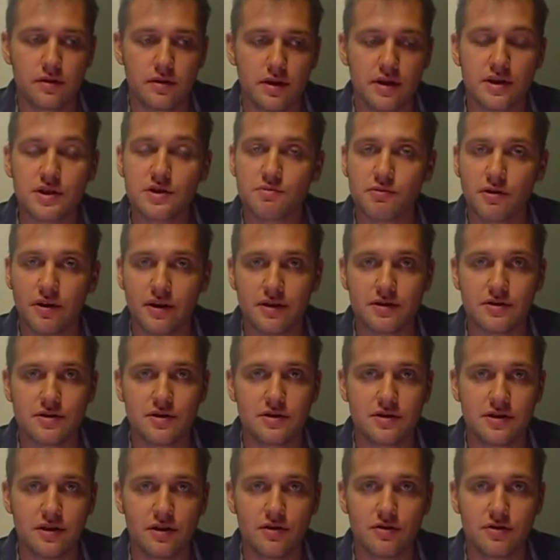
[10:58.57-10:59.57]

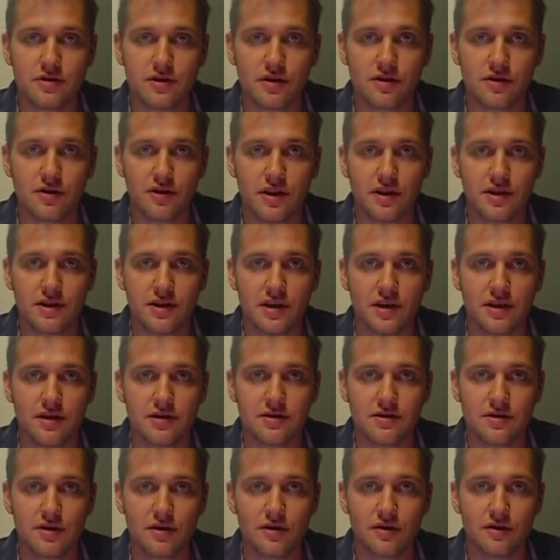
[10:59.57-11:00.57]
experiences in using
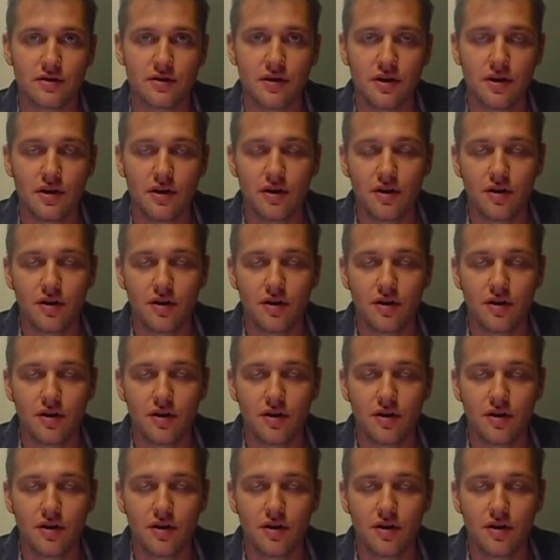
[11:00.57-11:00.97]
creatine. So,